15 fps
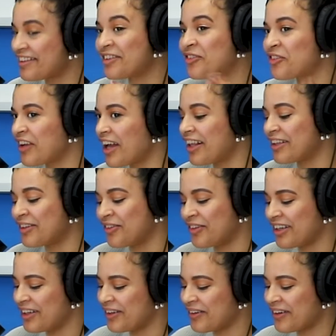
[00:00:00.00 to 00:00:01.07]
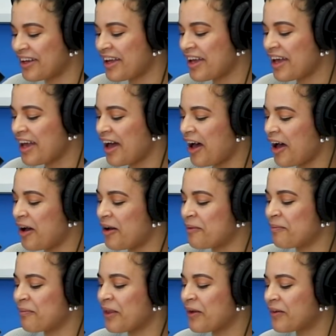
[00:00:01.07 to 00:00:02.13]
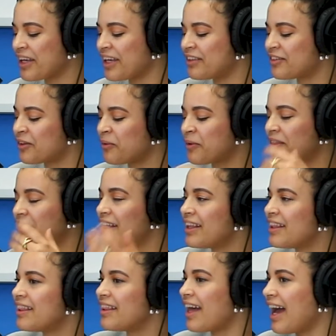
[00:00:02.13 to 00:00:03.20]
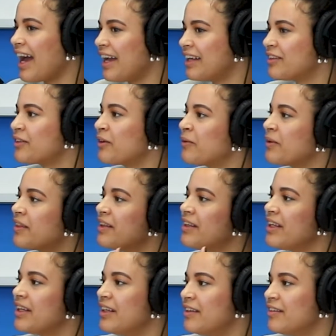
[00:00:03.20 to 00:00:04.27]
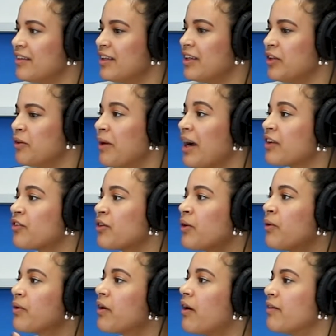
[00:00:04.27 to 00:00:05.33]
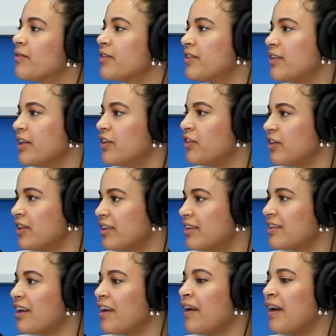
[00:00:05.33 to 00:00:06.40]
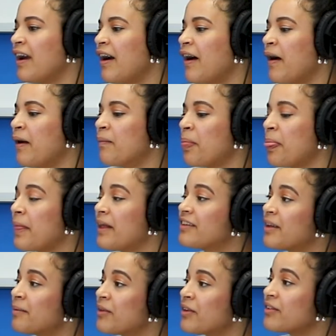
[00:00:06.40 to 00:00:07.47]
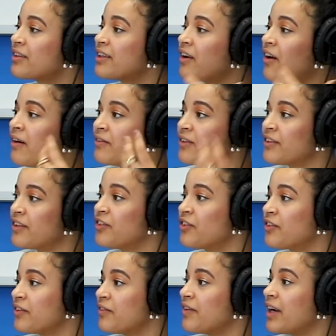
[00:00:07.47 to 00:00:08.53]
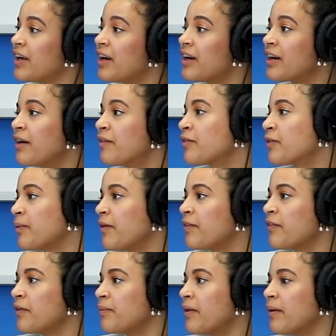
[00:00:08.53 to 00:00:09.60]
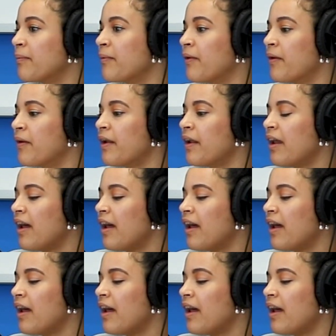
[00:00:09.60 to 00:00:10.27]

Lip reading: is us challenging you. Okay, so within Easy, you actually hold conversations. Some of those conversations are very uncomfortable for people